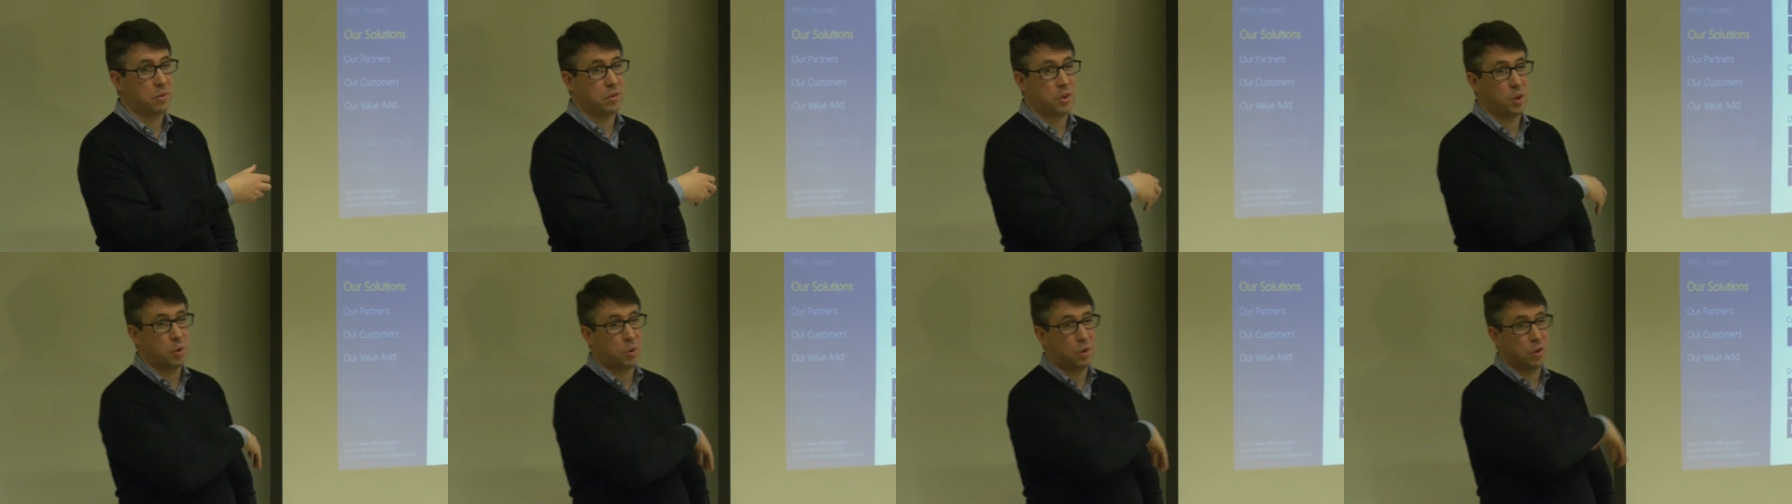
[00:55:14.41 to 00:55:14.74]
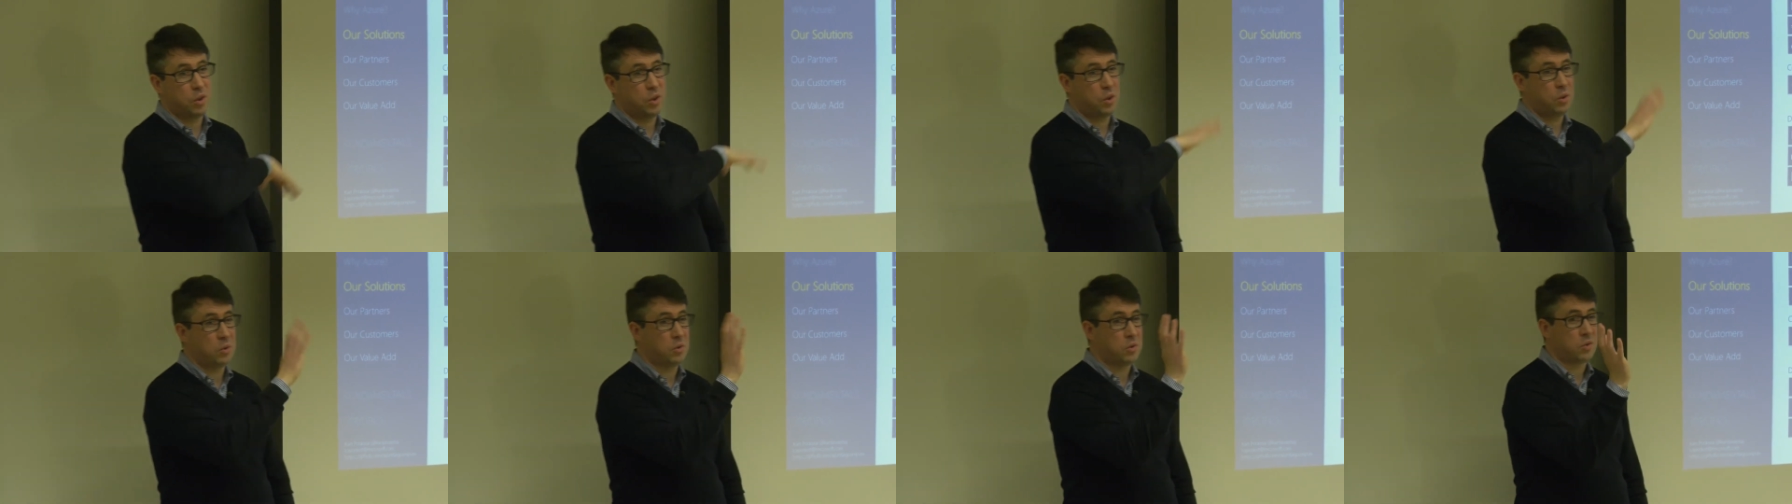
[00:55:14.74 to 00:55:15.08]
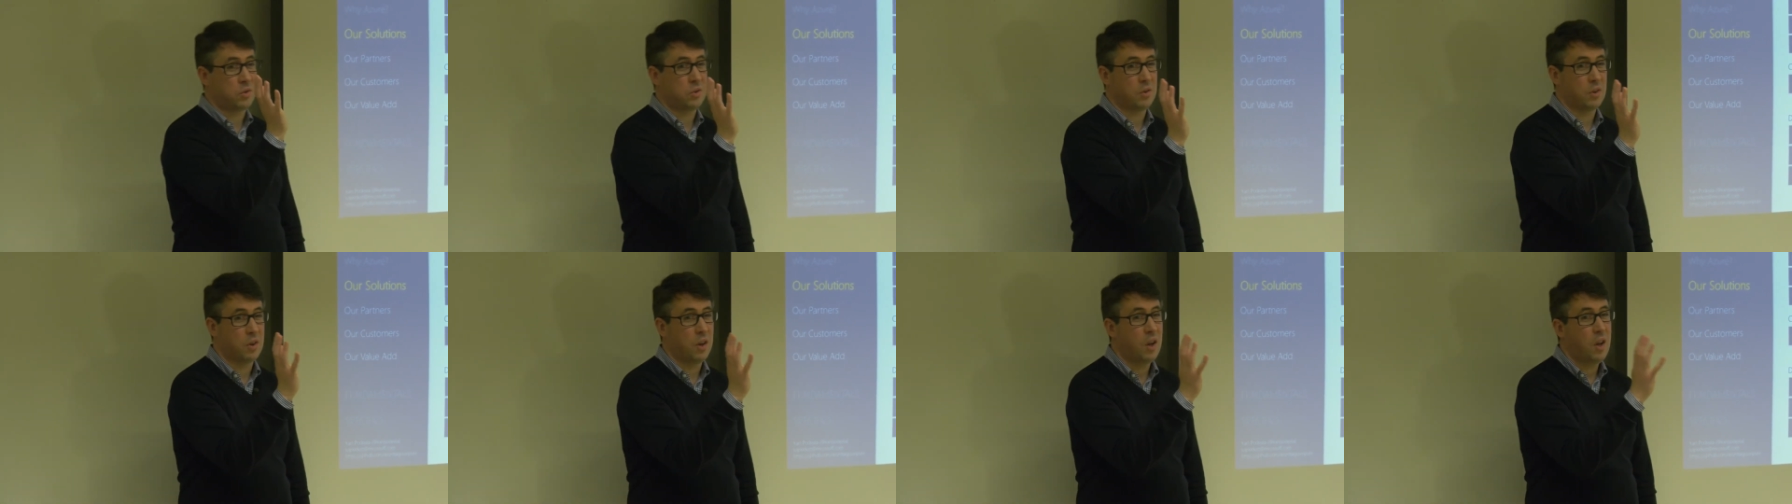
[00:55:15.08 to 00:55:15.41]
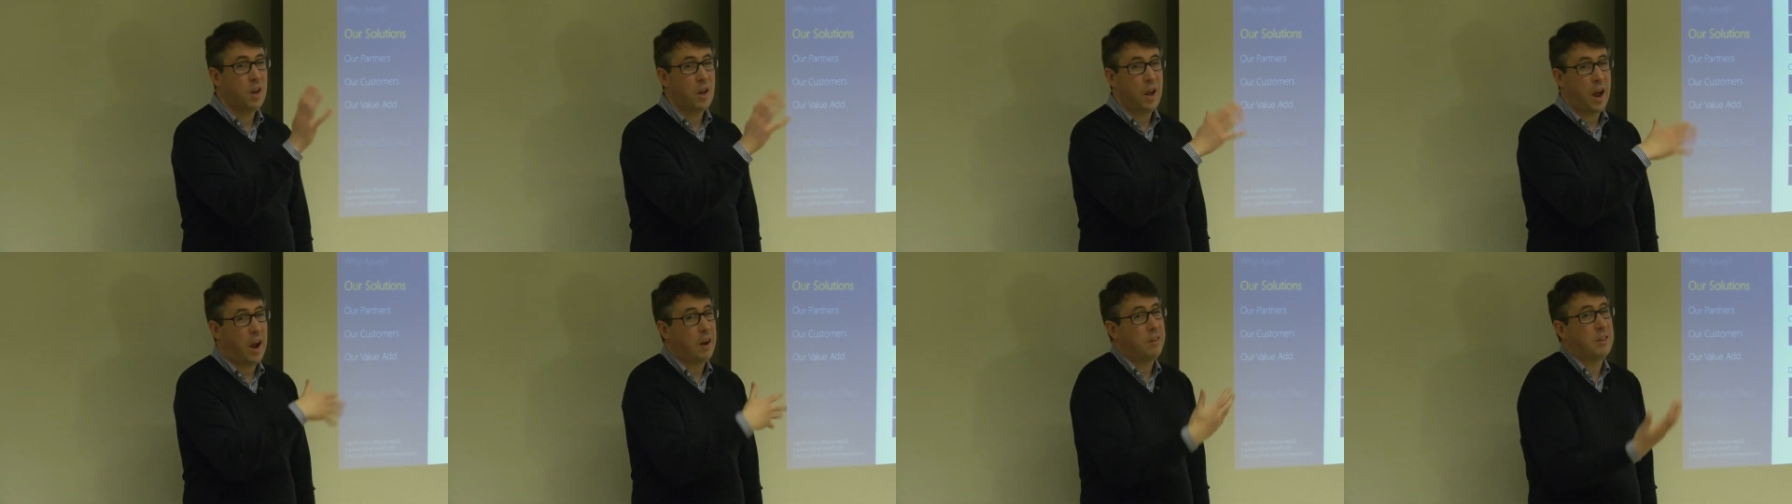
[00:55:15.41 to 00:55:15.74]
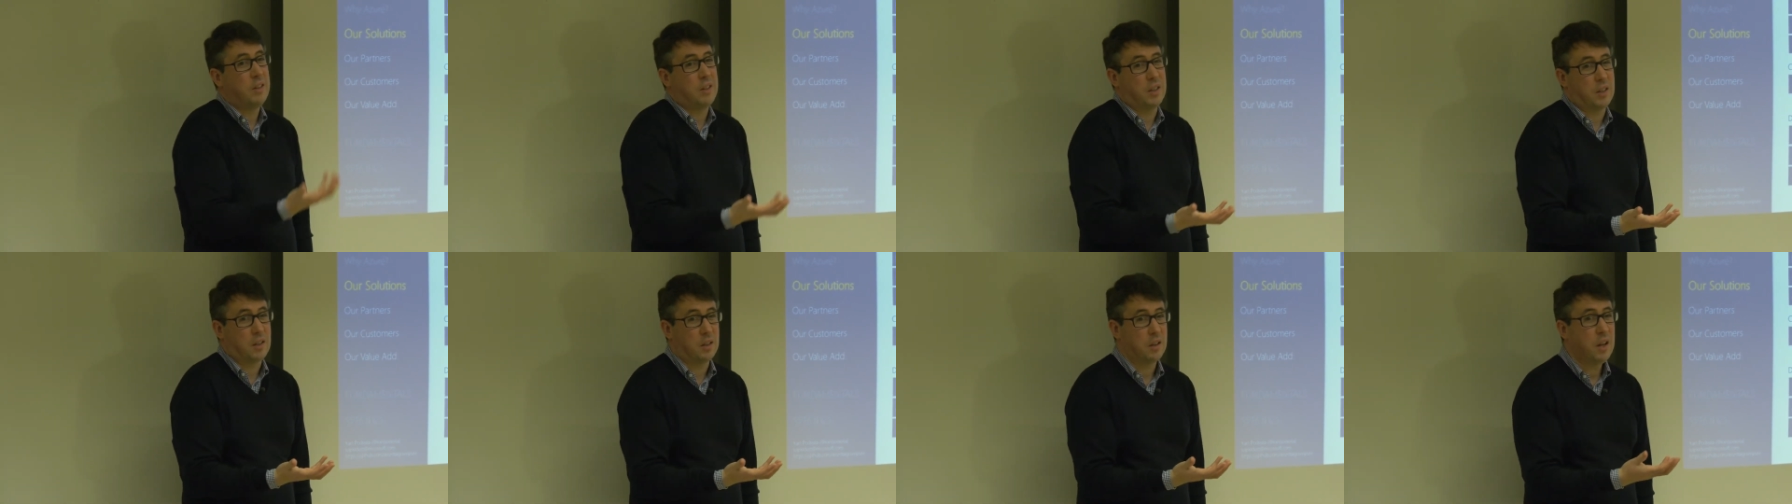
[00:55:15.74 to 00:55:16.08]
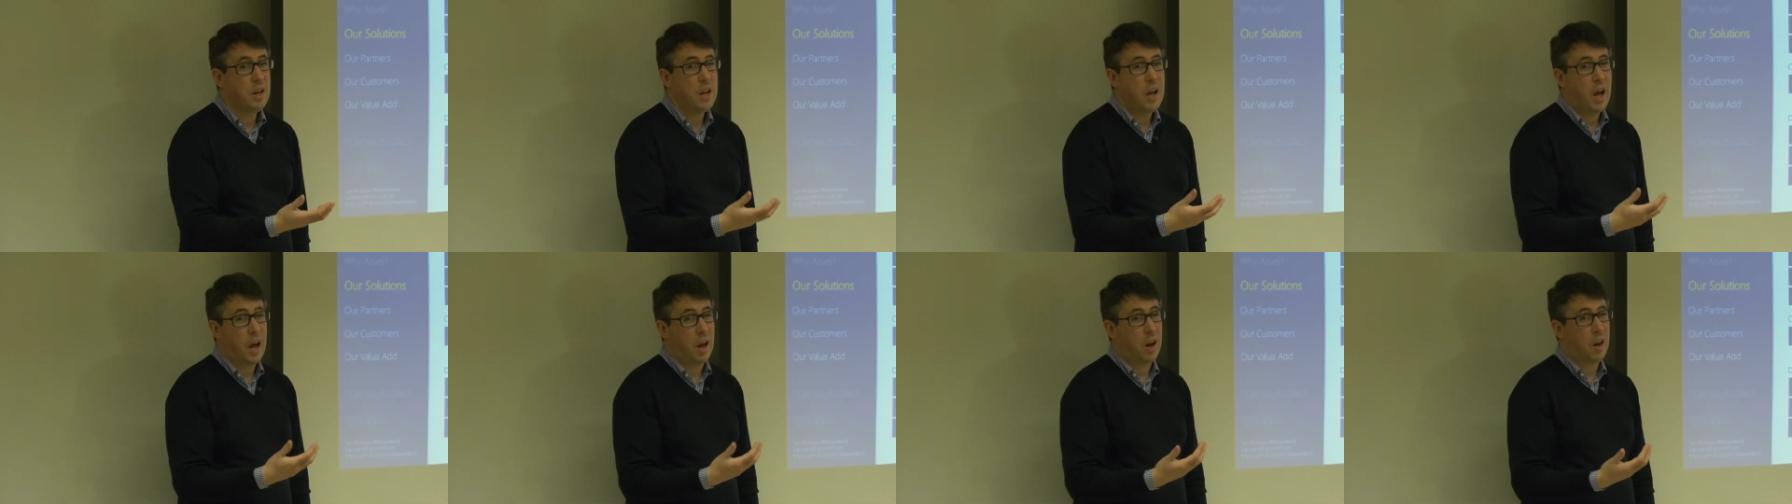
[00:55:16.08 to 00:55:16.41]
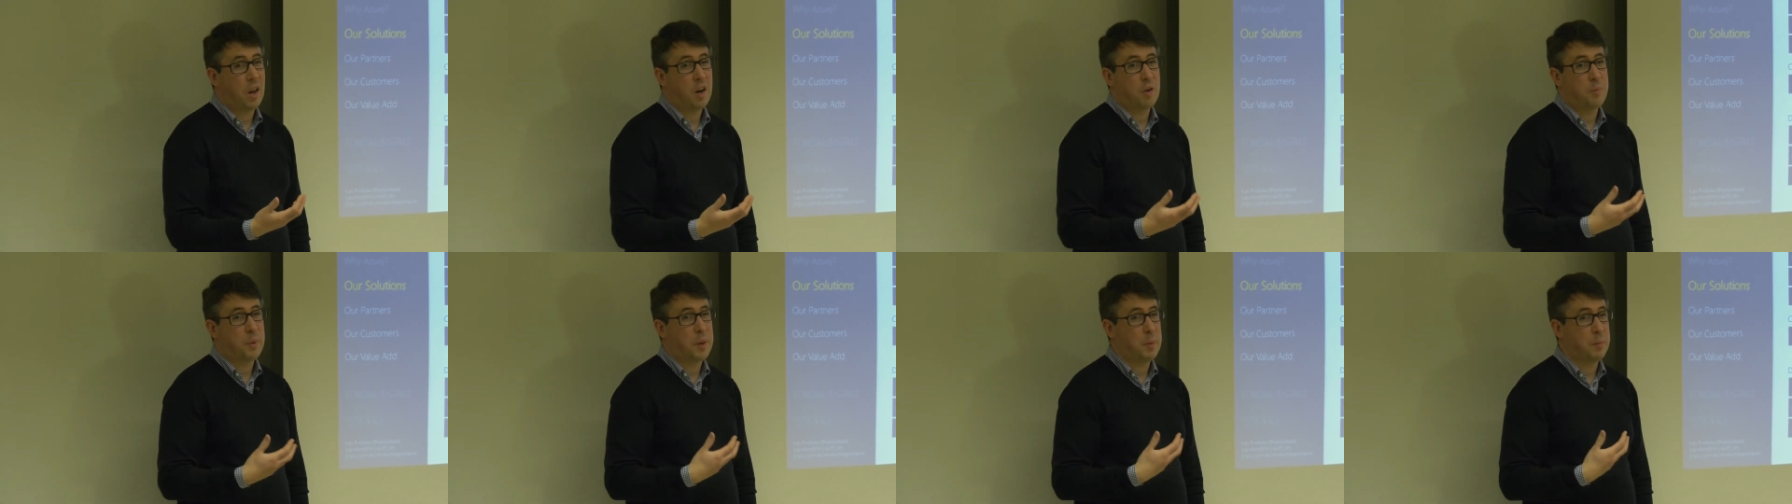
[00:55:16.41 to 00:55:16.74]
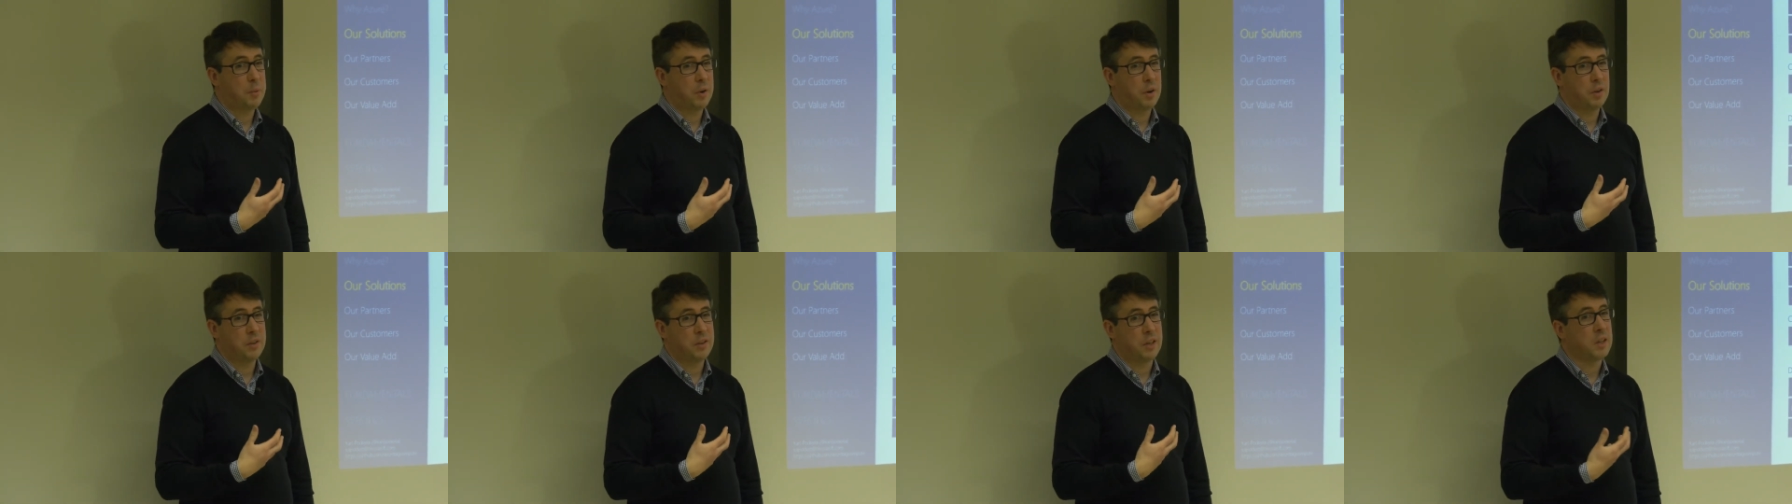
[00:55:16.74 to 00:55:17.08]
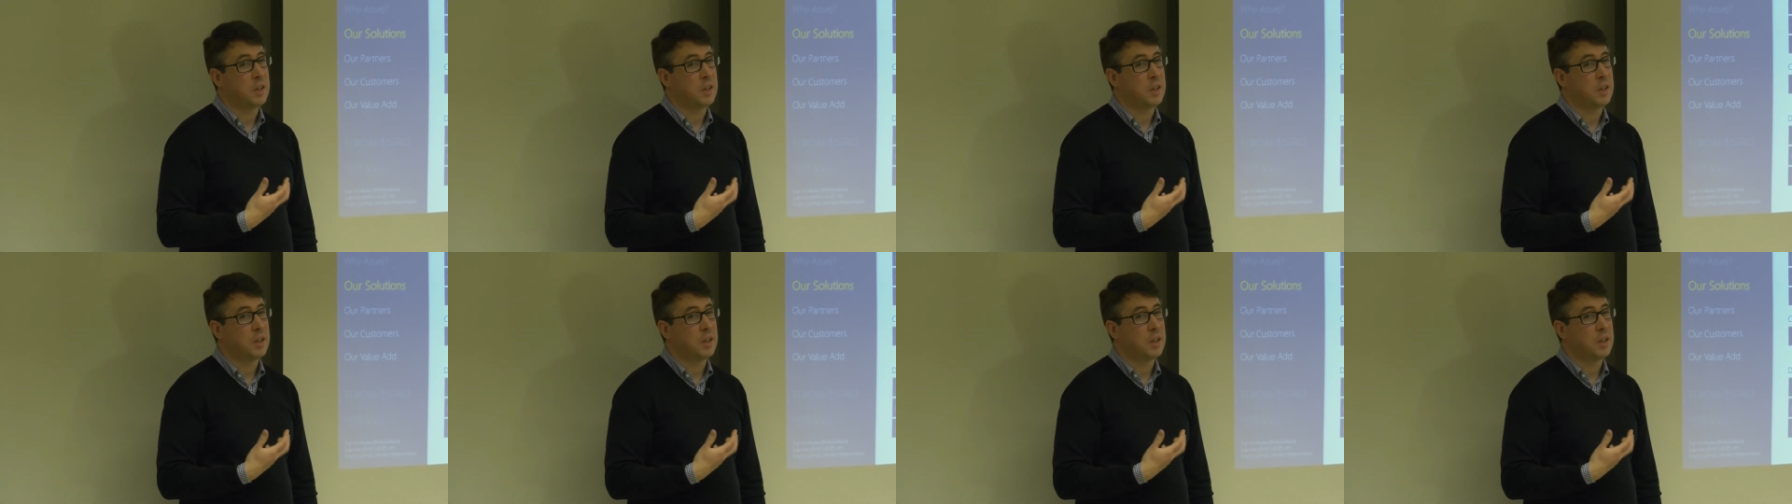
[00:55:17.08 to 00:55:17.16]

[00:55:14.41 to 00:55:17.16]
and then we'll continue.